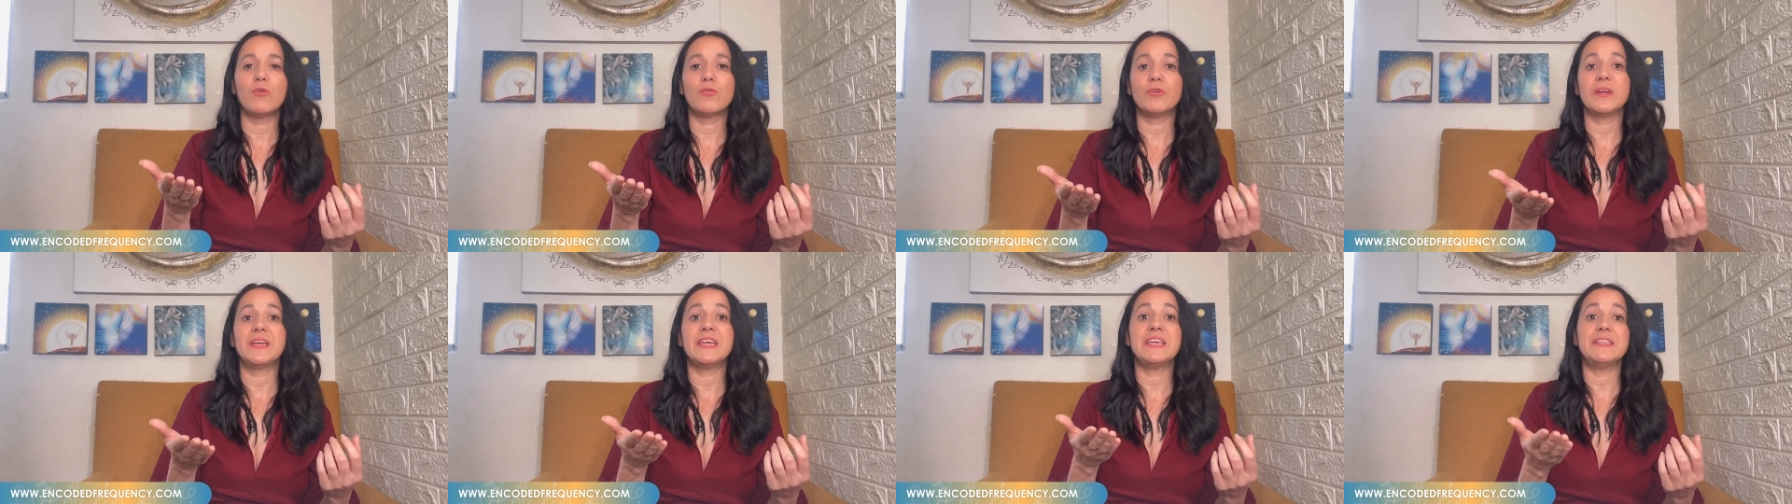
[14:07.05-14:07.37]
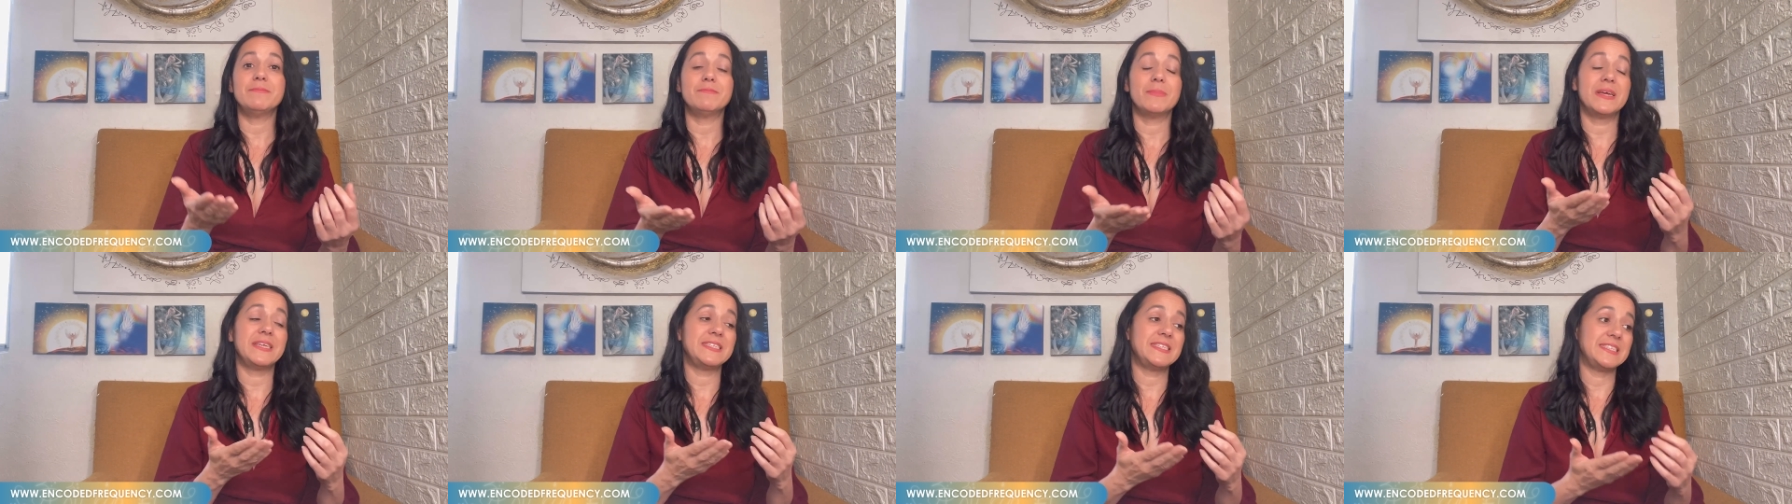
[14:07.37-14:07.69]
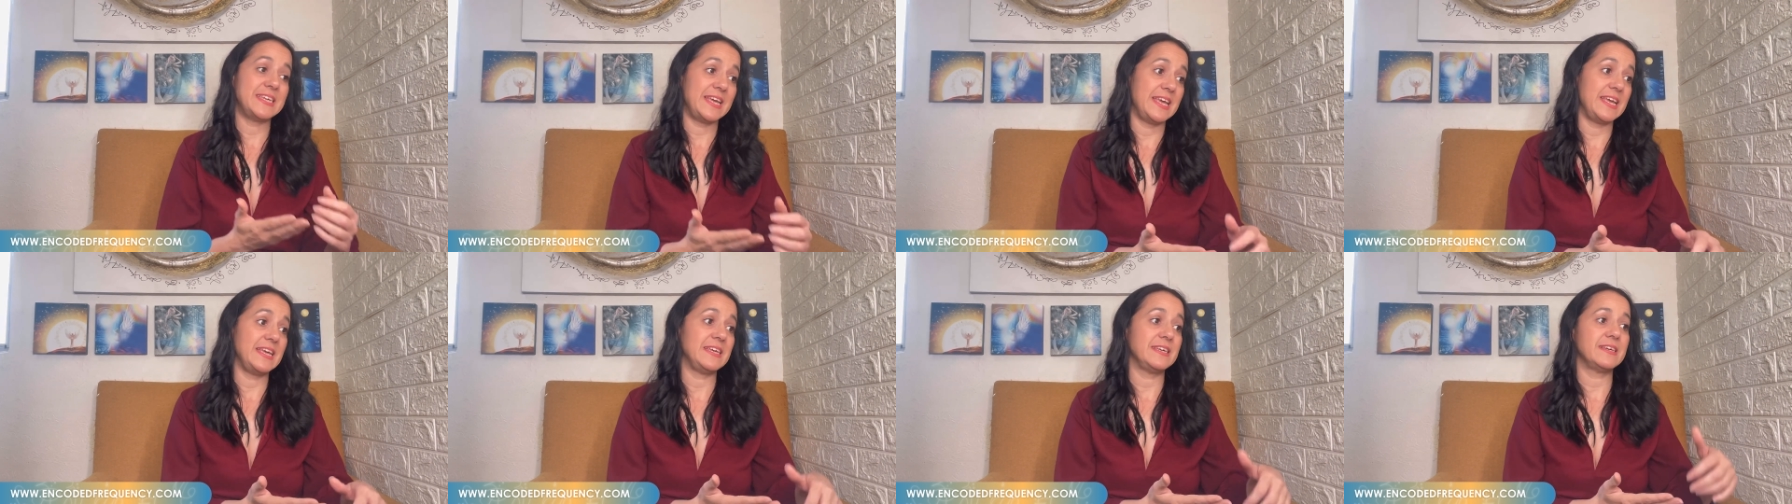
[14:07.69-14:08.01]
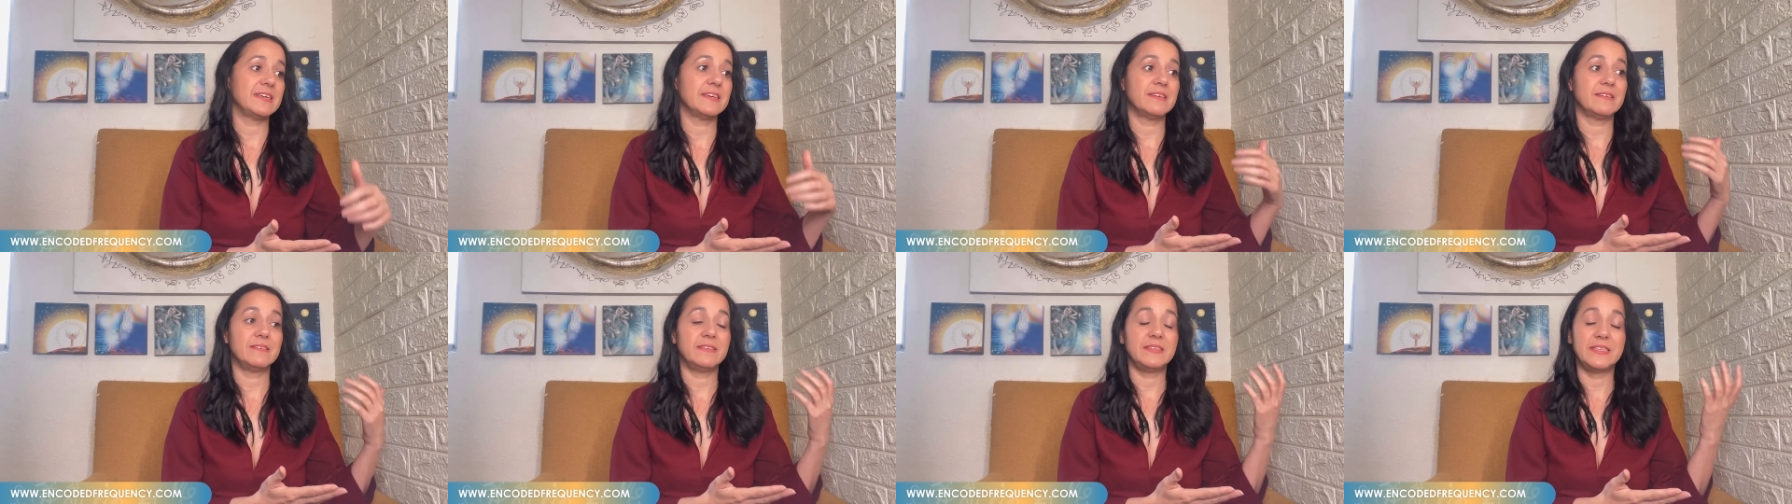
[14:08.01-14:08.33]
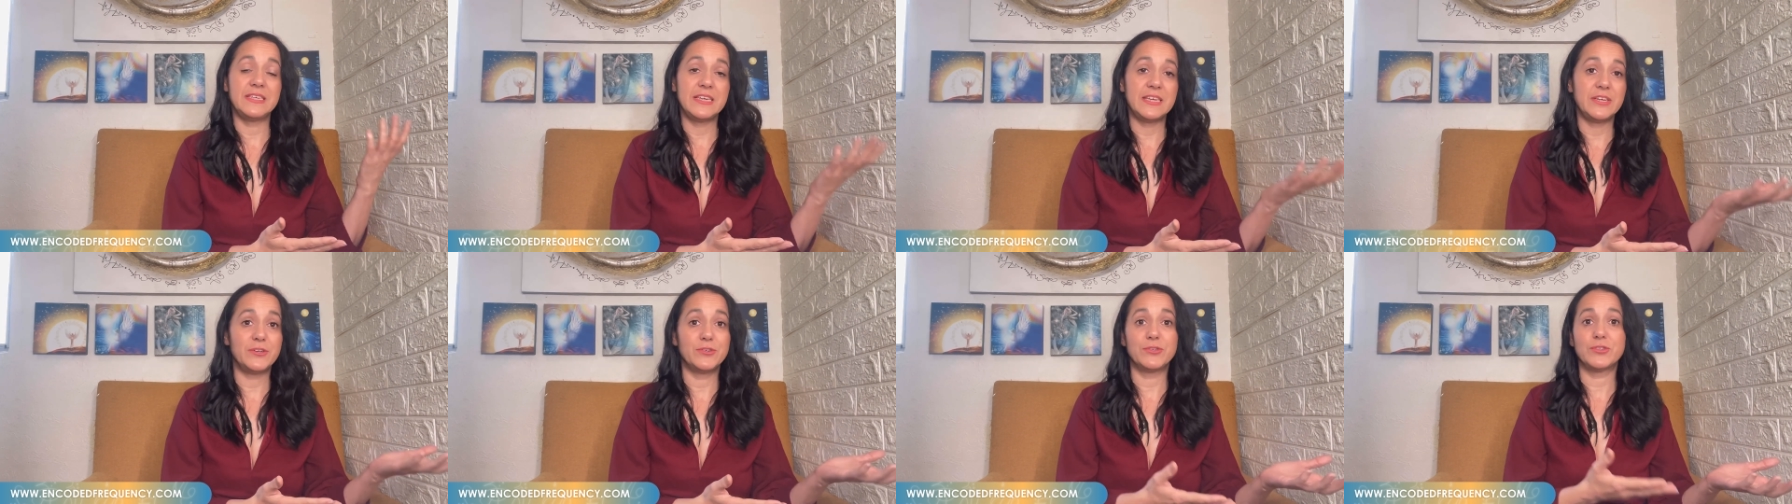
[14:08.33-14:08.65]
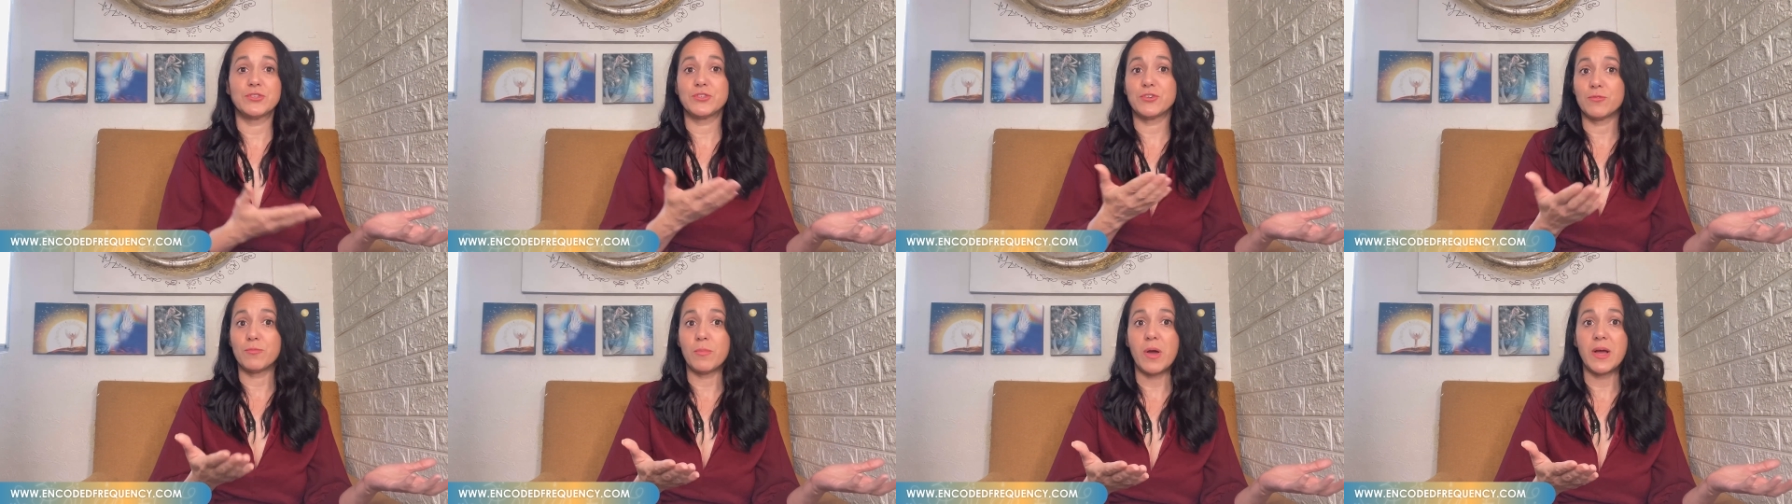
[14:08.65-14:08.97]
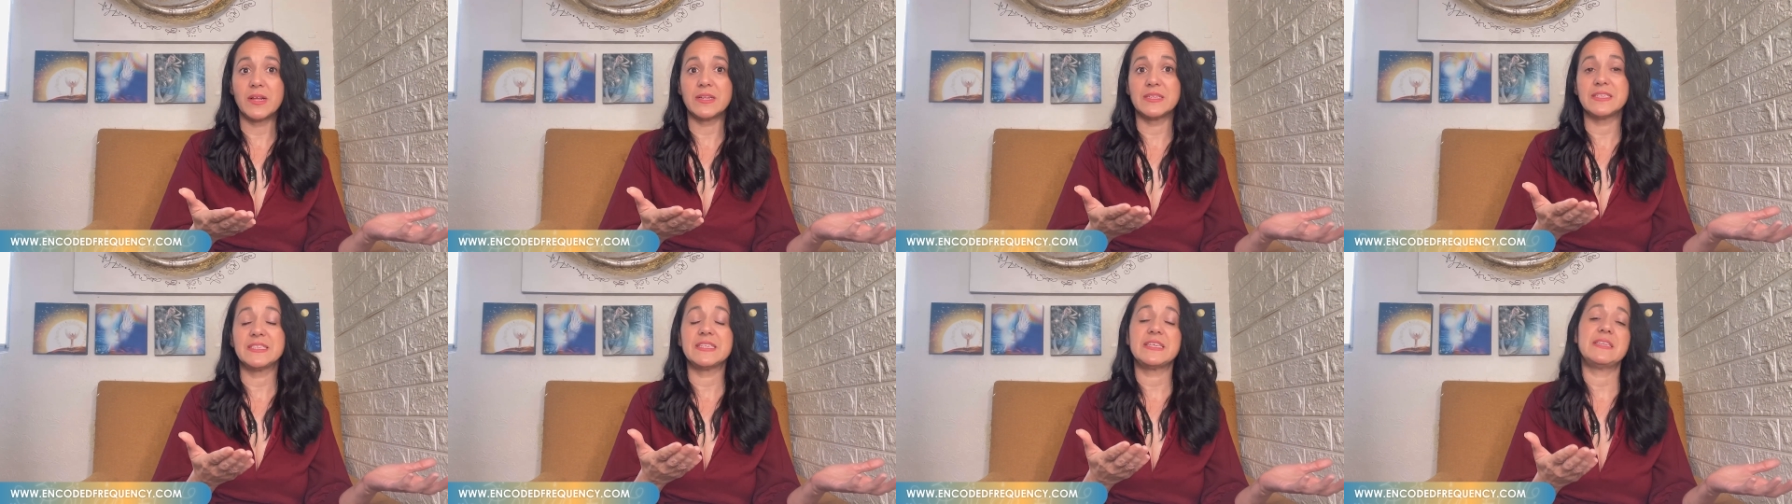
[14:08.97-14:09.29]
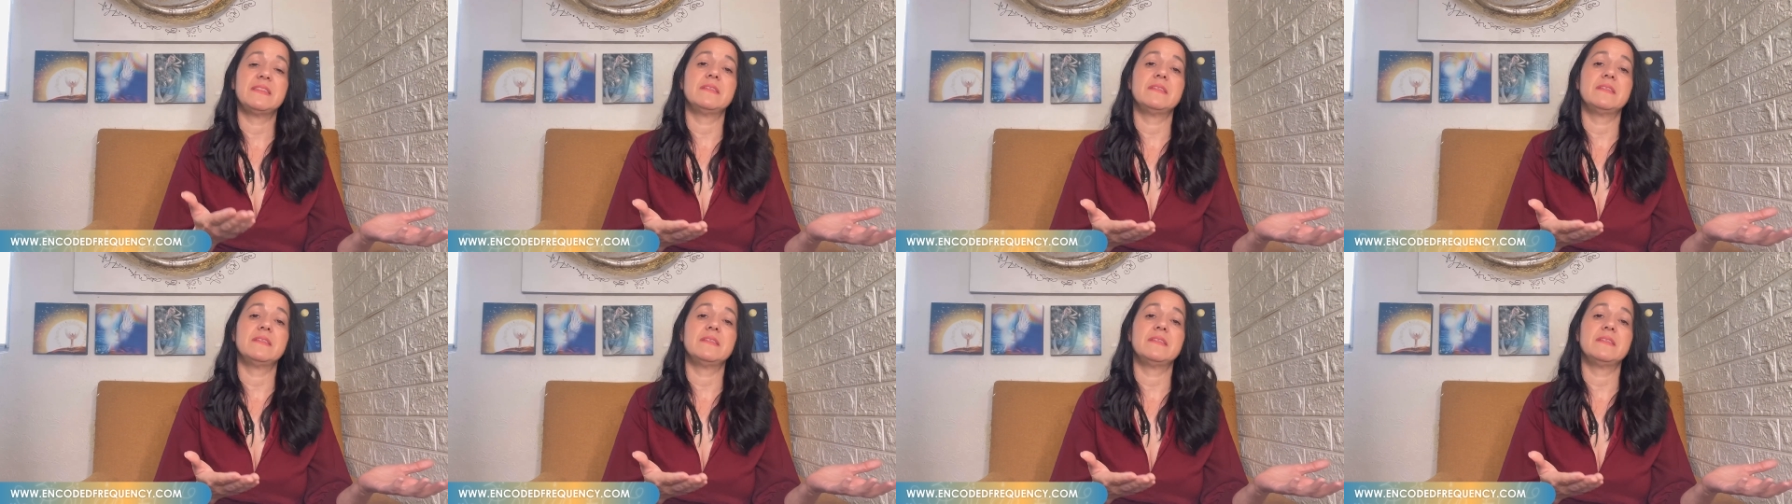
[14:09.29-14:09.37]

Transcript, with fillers: or it may take years or months.